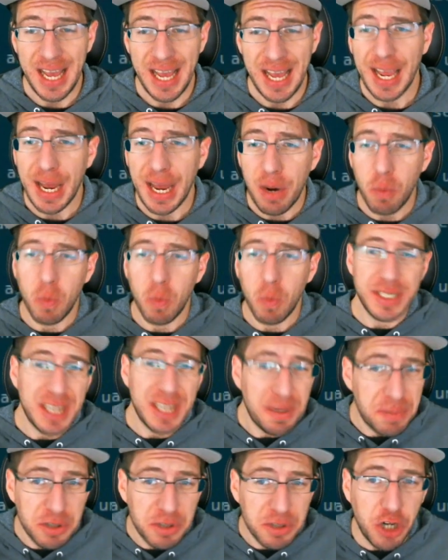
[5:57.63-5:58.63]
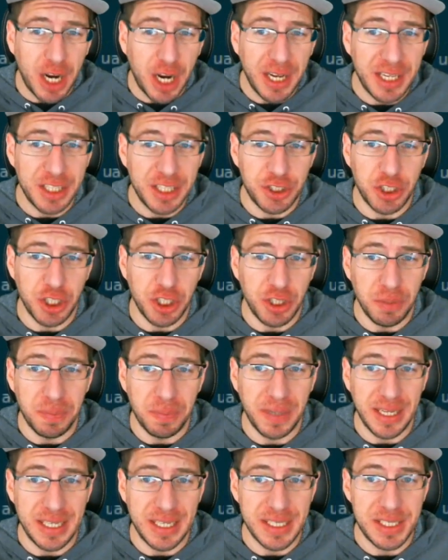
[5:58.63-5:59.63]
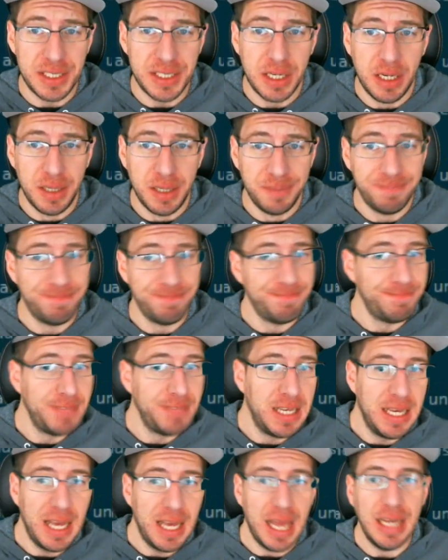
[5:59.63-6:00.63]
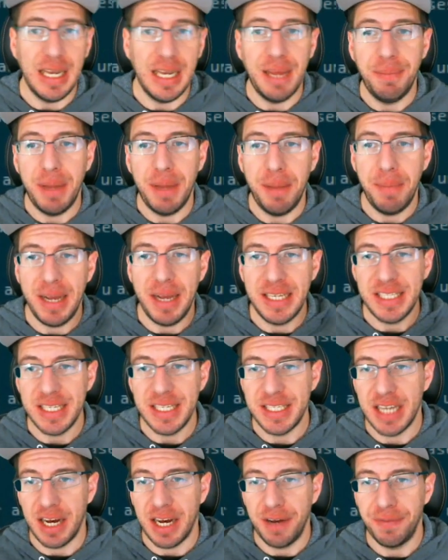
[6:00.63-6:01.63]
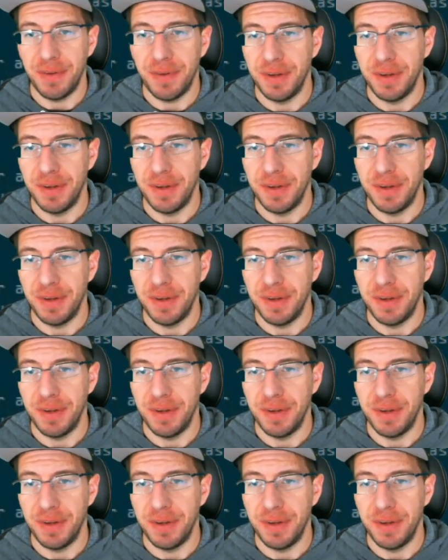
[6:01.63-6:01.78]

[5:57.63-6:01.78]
and what type of dragon should you place? It makes it tough.